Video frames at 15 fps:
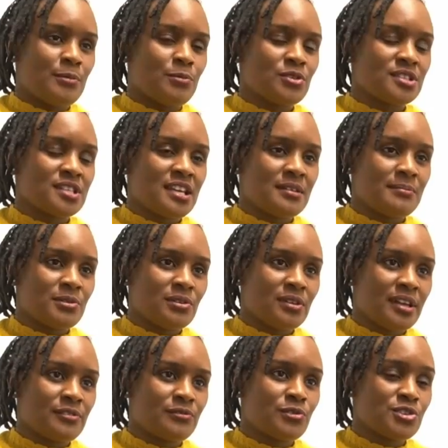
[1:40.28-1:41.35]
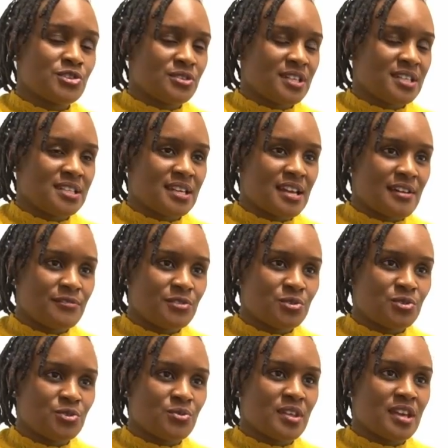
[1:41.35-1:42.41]
was able and fortunate enough
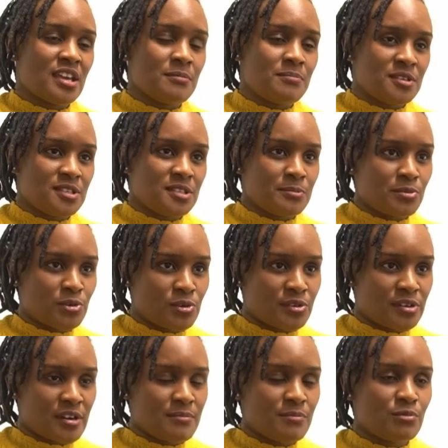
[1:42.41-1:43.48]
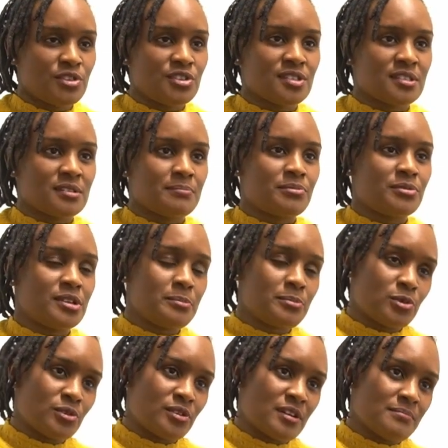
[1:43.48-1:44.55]
to do the APC program, which is a
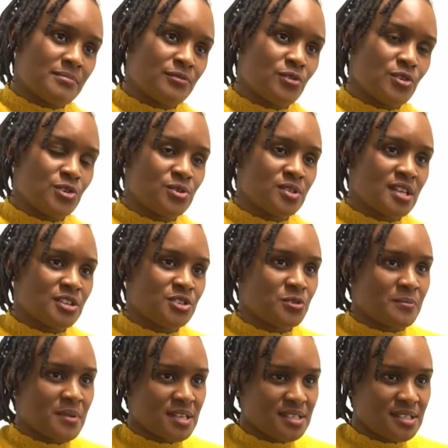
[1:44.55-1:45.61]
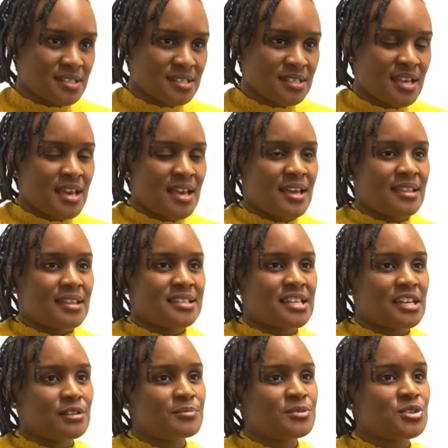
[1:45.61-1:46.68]
pre-program before you start your master's, that
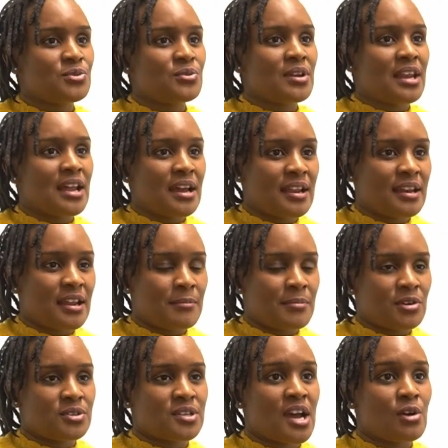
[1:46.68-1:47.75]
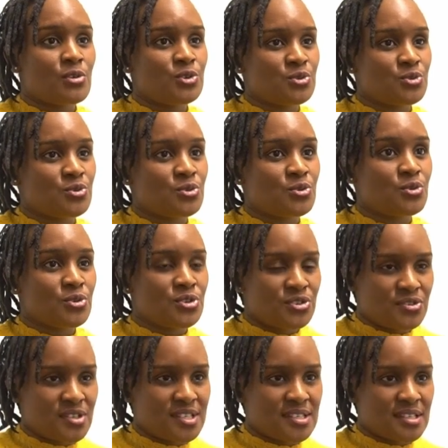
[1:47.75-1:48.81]
helps you learn about how to do good
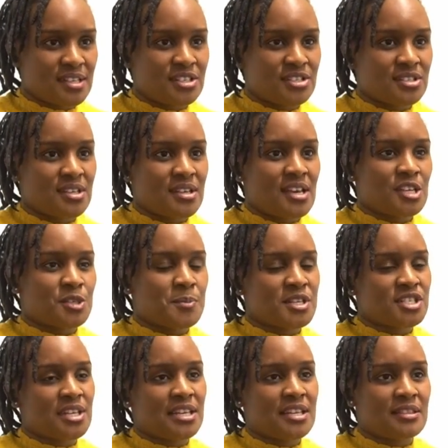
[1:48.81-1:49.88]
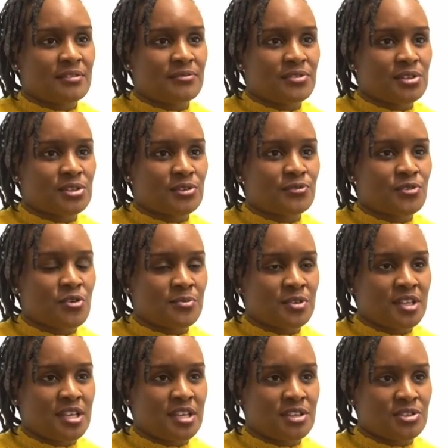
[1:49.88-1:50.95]
research, especially in the fields of
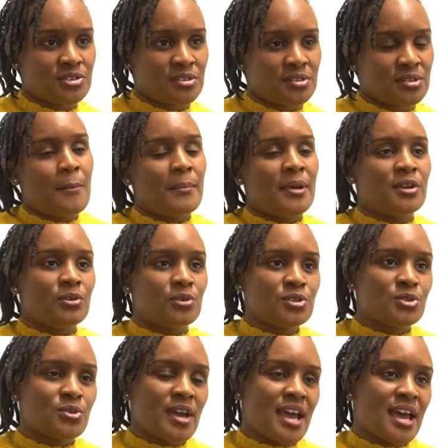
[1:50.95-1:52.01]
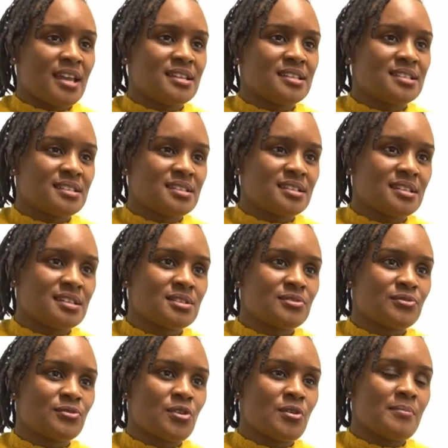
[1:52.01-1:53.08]
communication. But also I had
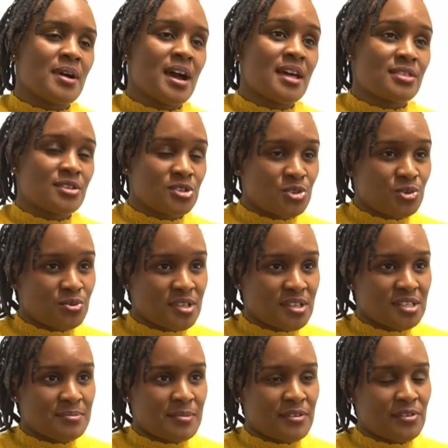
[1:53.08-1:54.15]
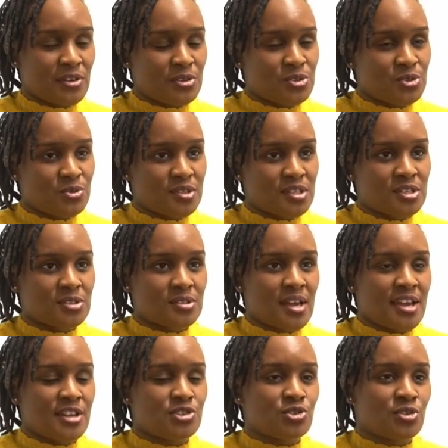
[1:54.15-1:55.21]
assistance from other students, my fellow students.
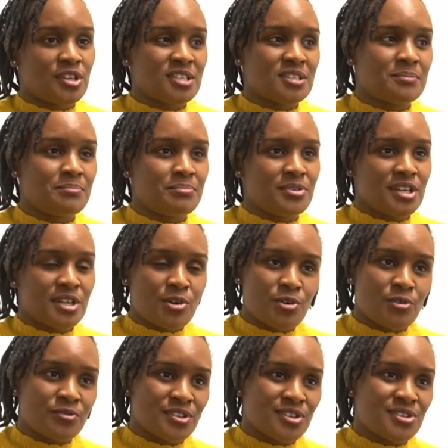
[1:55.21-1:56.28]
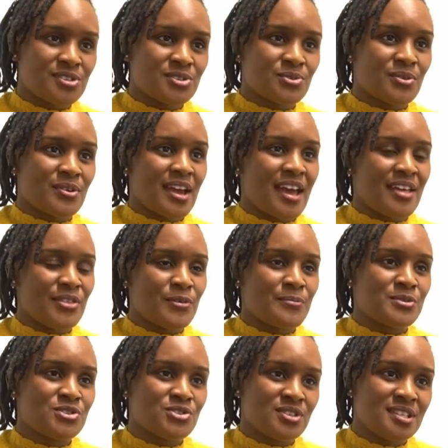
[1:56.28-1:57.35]
I joined pre-COVID, so I had the
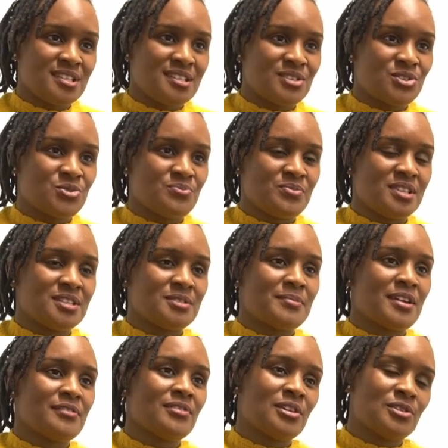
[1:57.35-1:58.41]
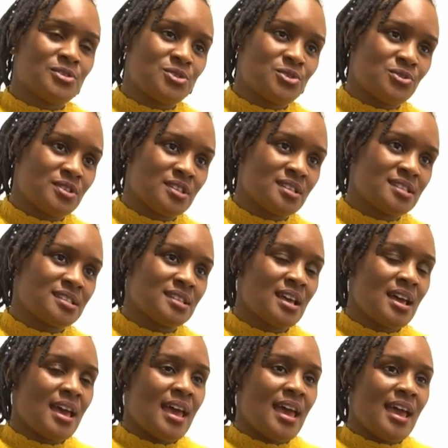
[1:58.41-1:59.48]
opportunity to meet my fellow students
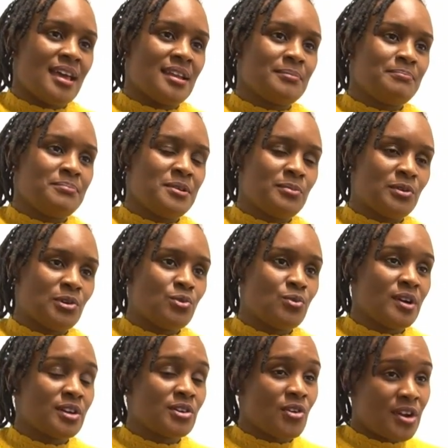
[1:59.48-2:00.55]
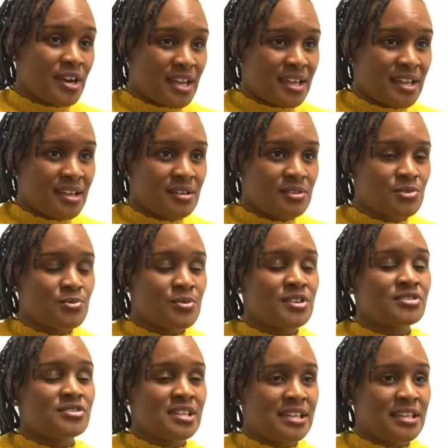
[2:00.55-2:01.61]
and people who had gone ahead, who were
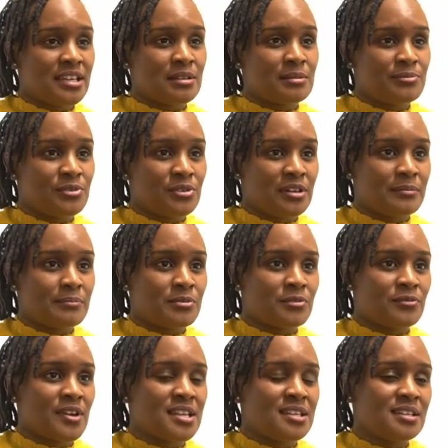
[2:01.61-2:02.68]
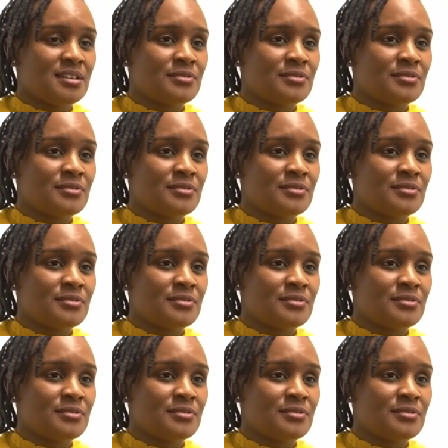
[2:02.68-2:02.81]
really helpful in providing